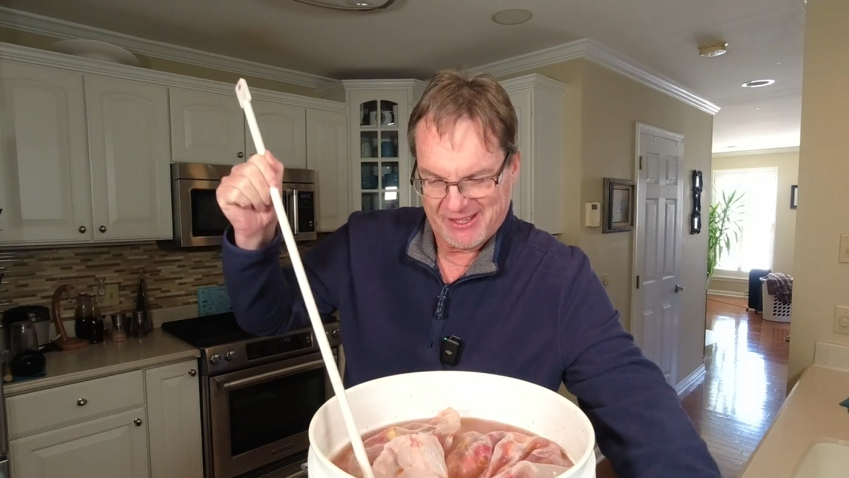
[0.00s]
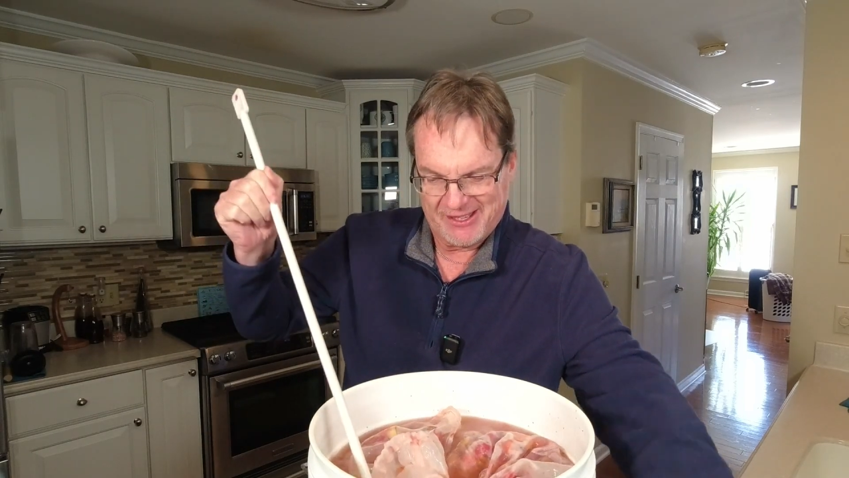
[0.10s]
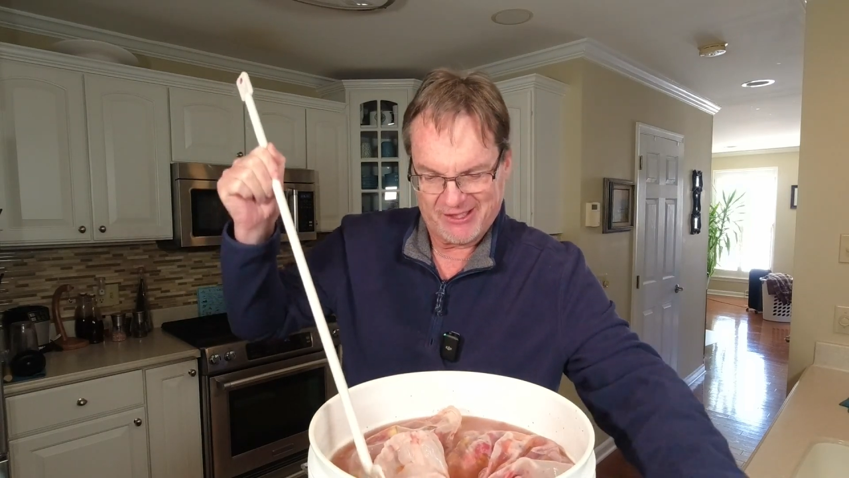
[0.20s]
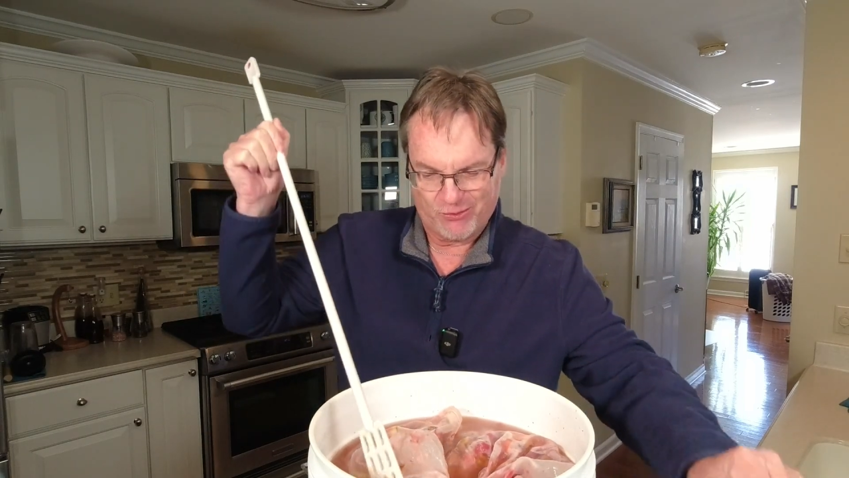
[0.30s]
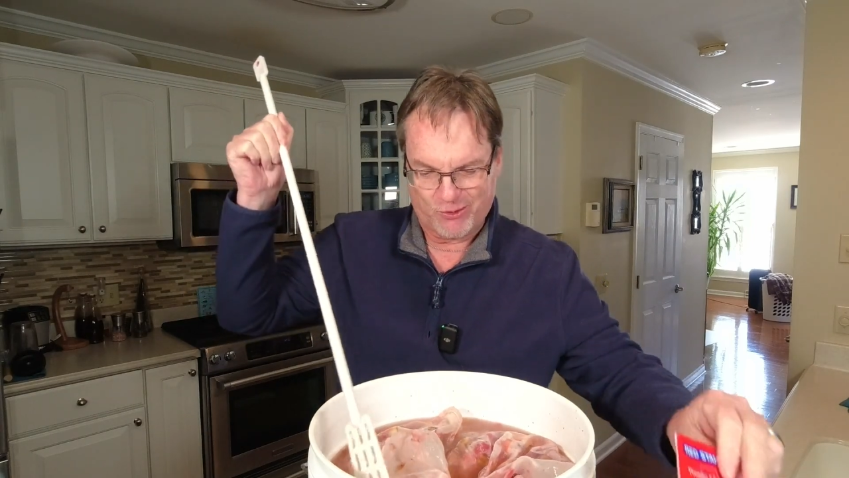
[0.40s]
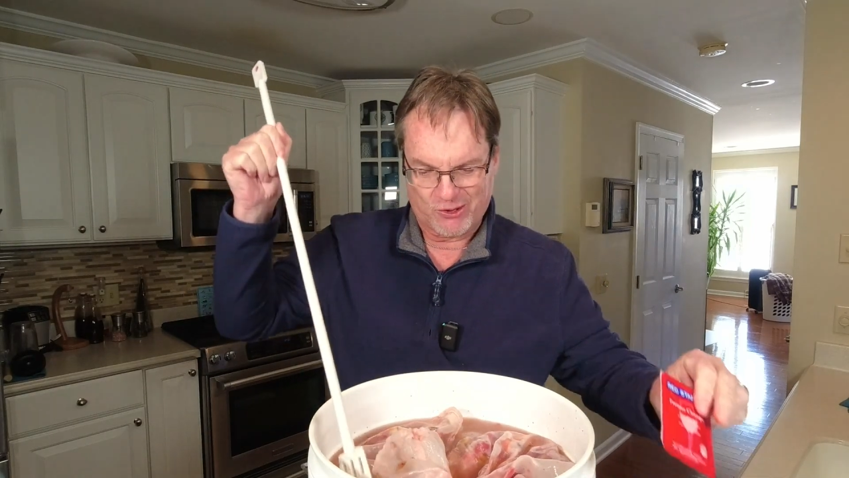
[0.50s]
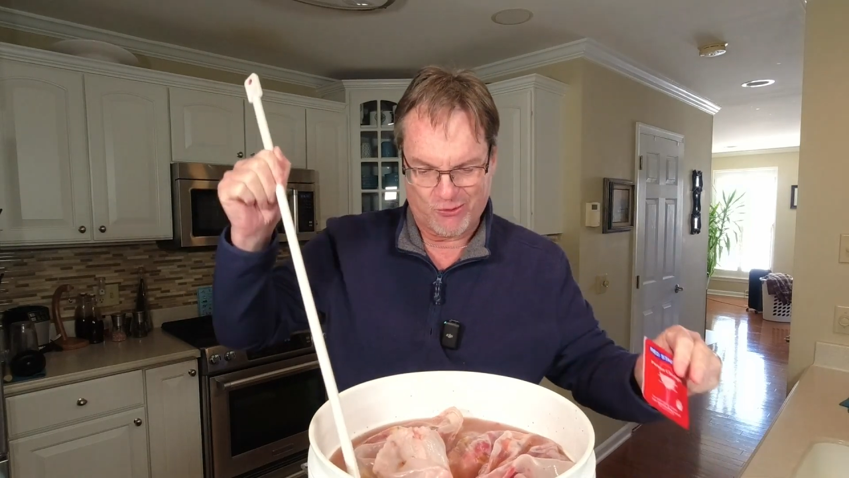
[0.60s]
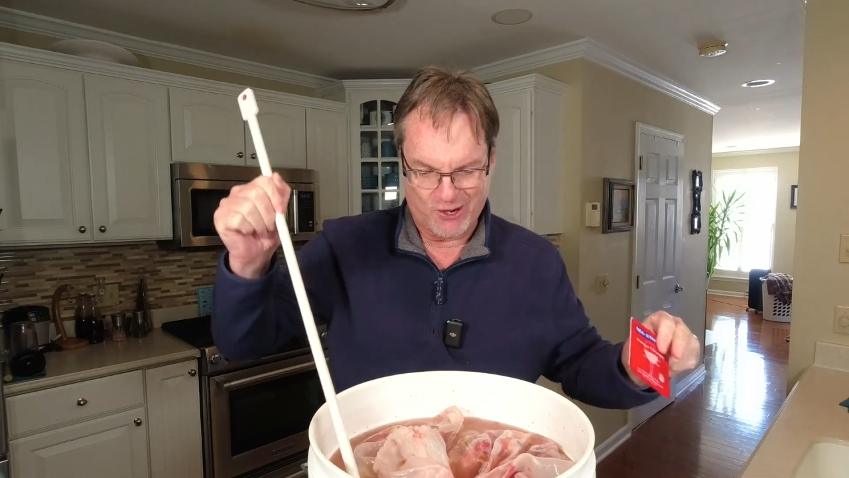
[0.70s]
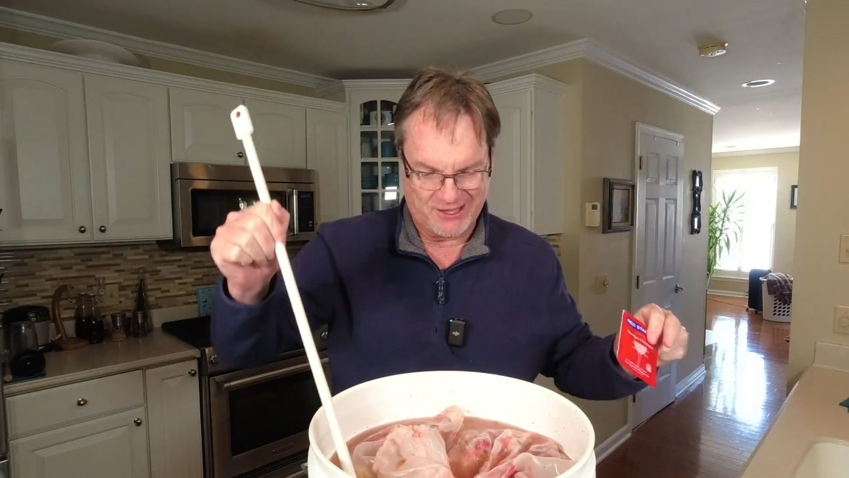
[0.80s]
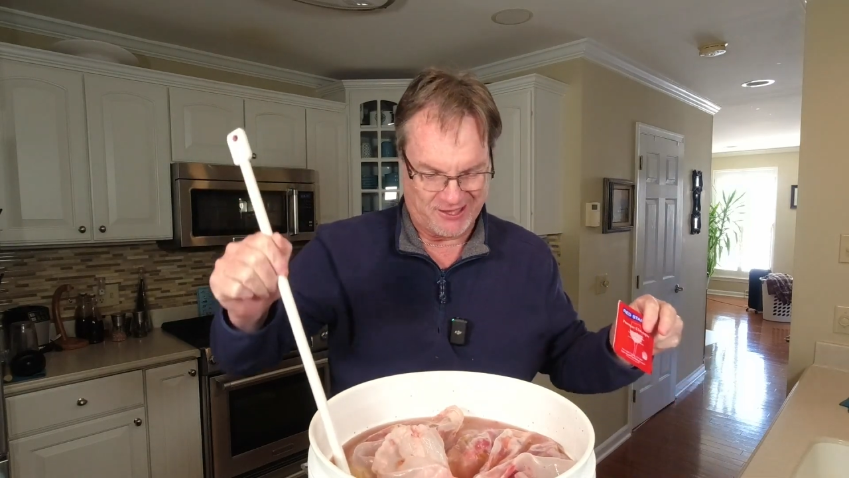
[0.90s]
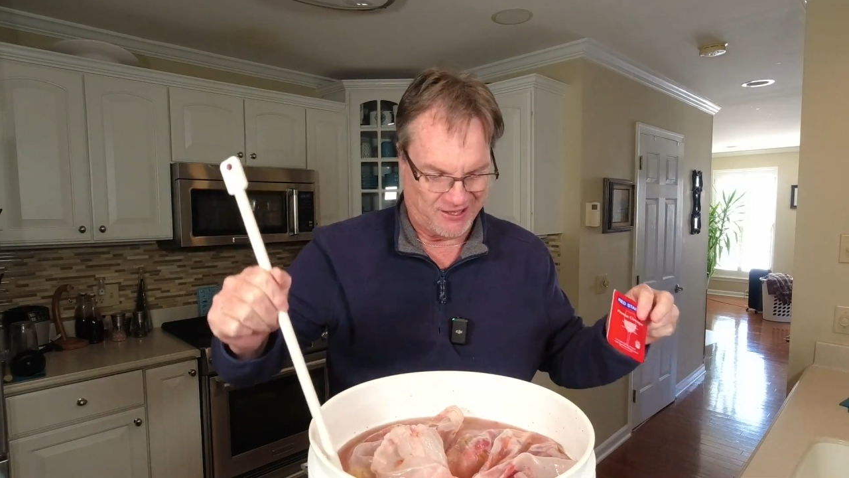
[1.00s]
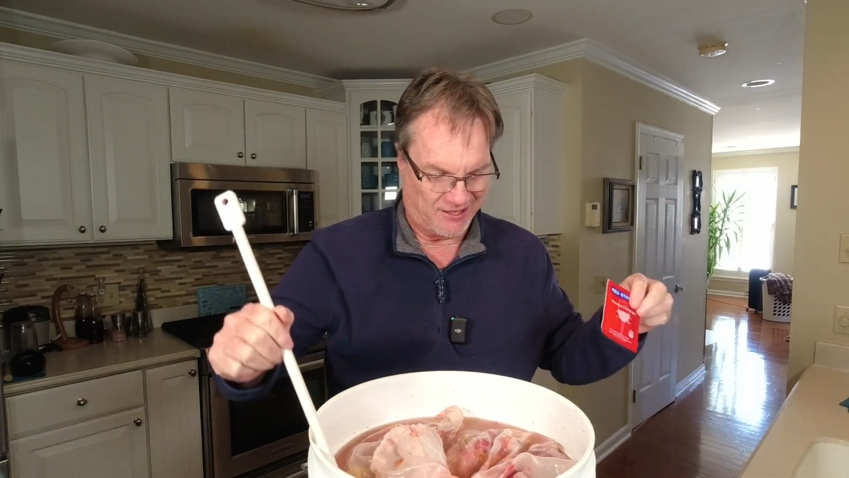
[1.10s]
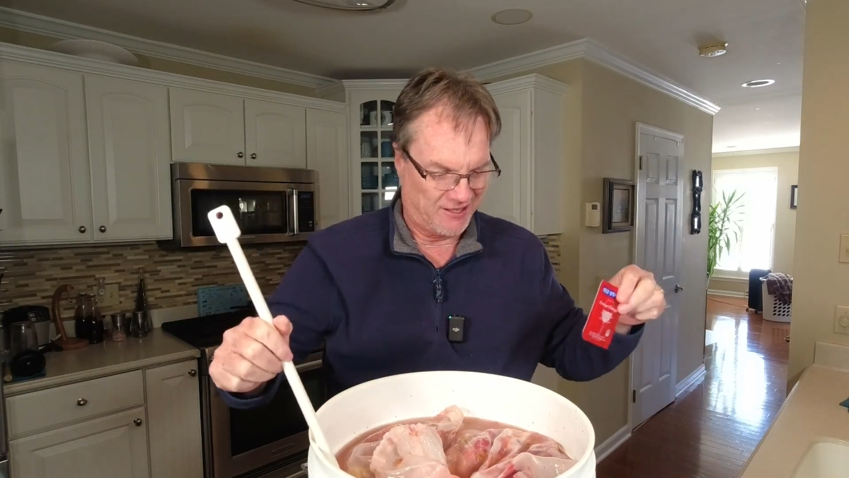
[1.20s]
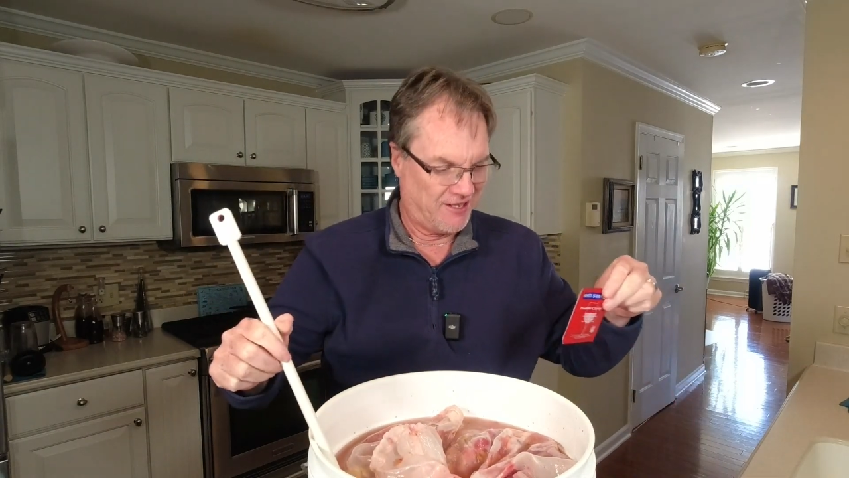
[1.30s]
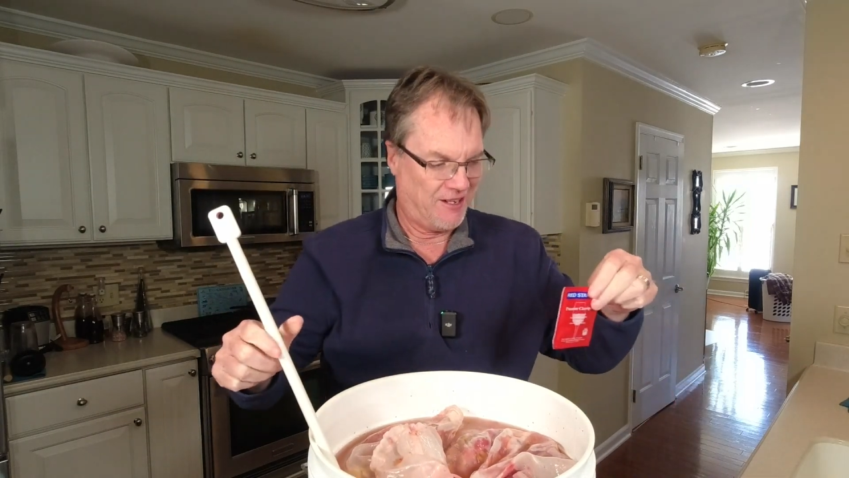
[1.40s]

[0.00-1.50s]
is we're going to